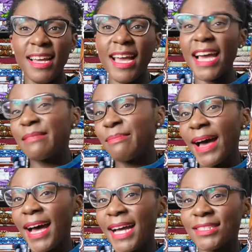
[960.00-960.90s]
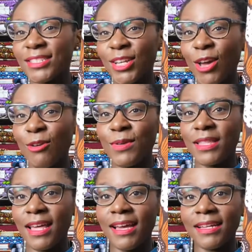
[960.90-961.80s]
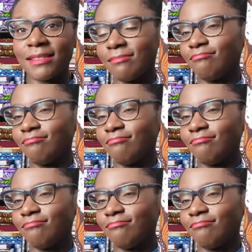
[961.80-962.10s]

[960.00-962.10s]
headband to go with it